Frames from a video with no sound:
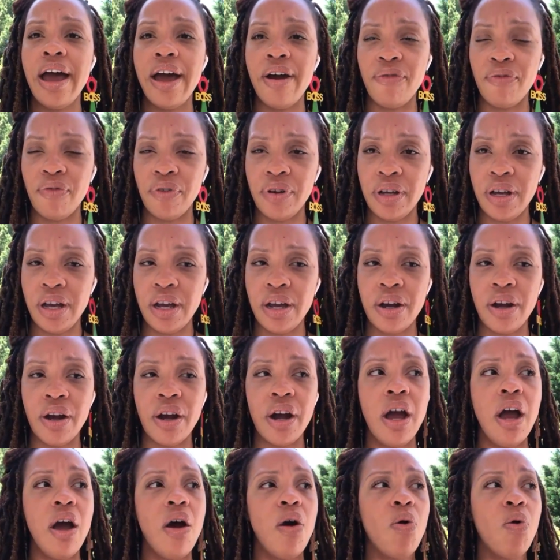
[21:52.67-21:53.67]
every
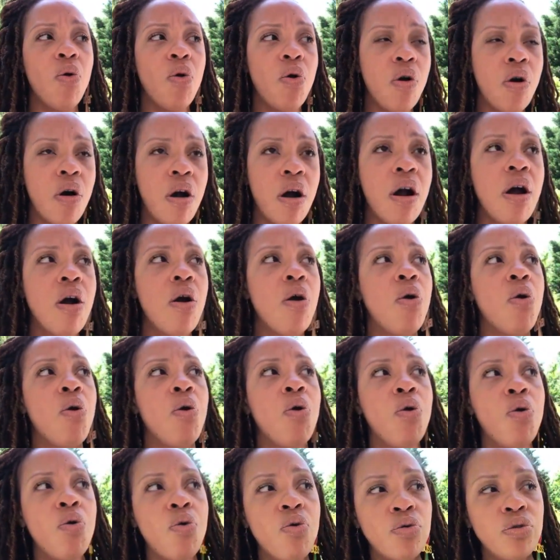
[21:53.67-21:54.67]
year, or
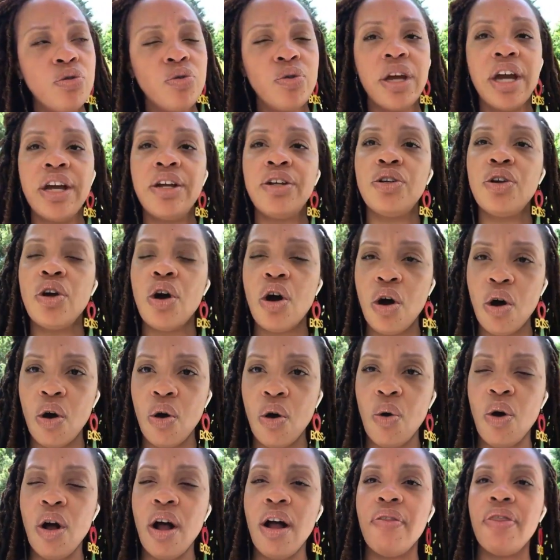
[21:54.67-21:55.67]
who do they
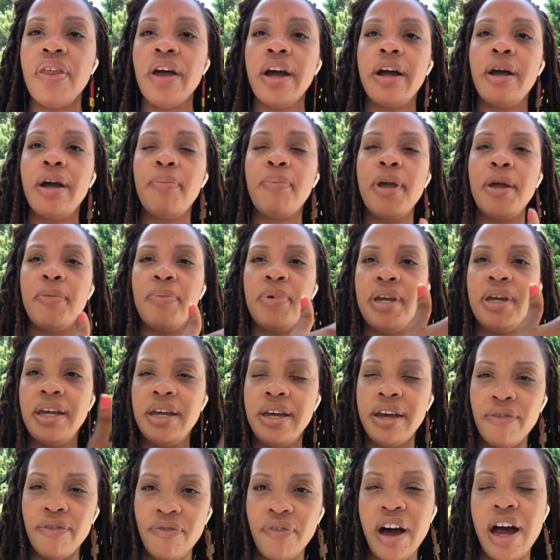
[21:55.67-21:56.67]
know that could maybe
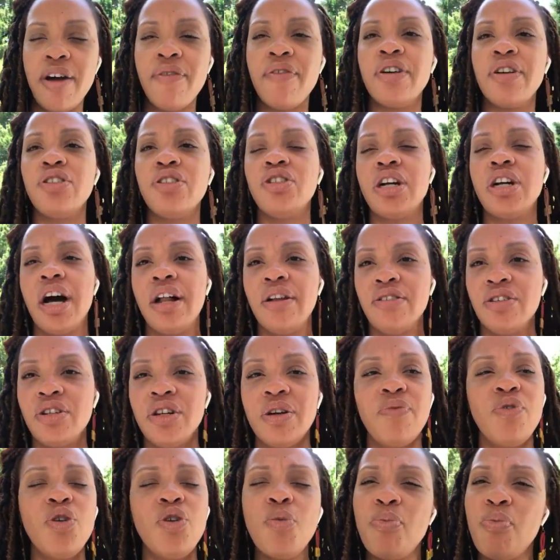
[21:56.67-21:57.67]
give $500.
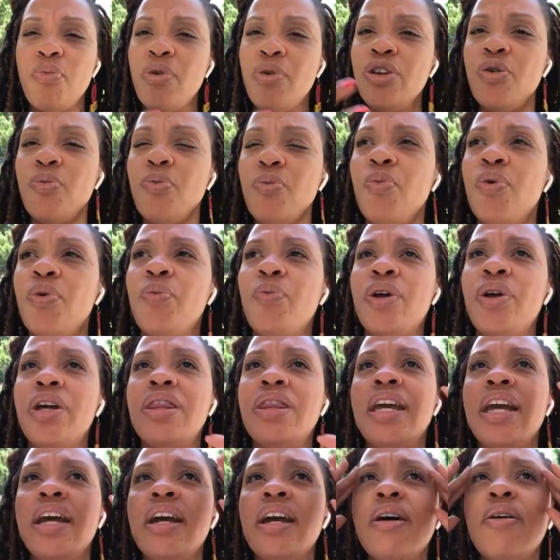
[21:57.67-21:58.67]
If you, when we
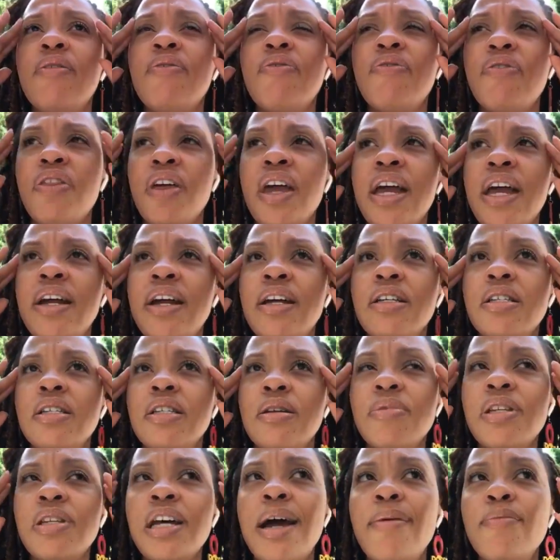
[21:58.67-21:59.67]
think of things,
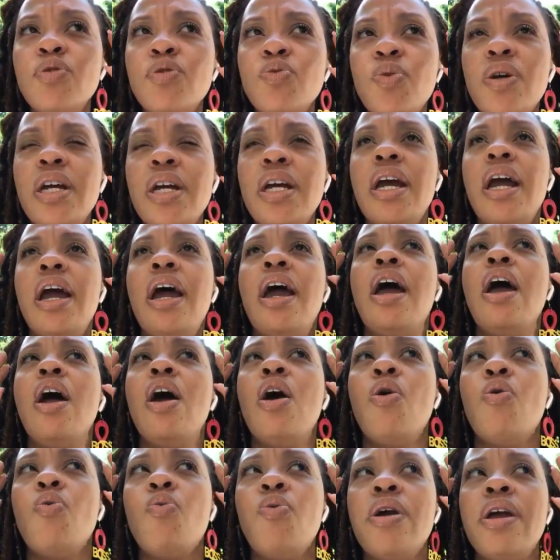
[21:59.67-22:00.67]
sometimes we
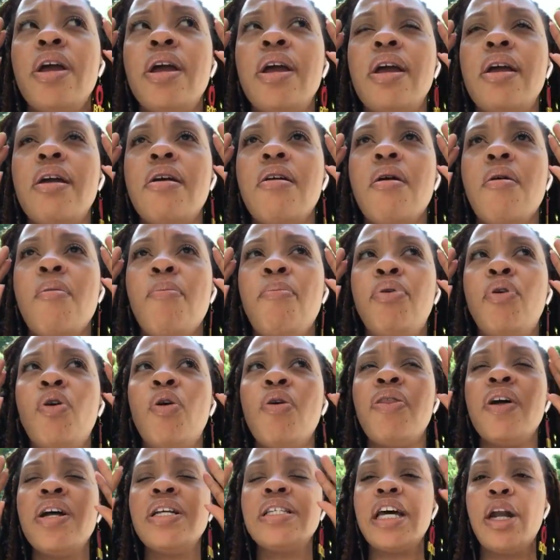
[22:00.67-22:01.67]

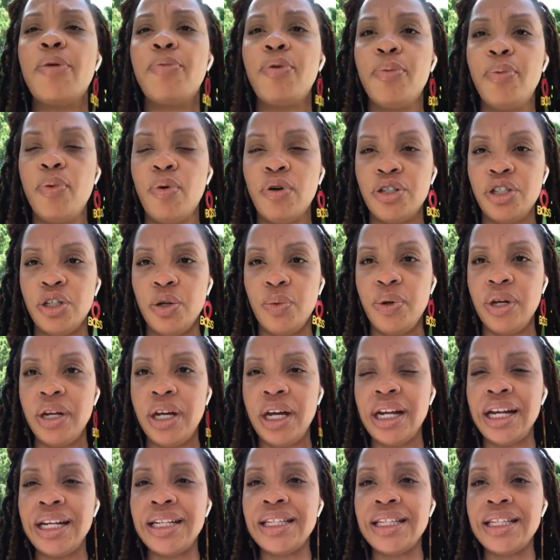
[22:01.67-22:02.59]
blow things out of proportion. We get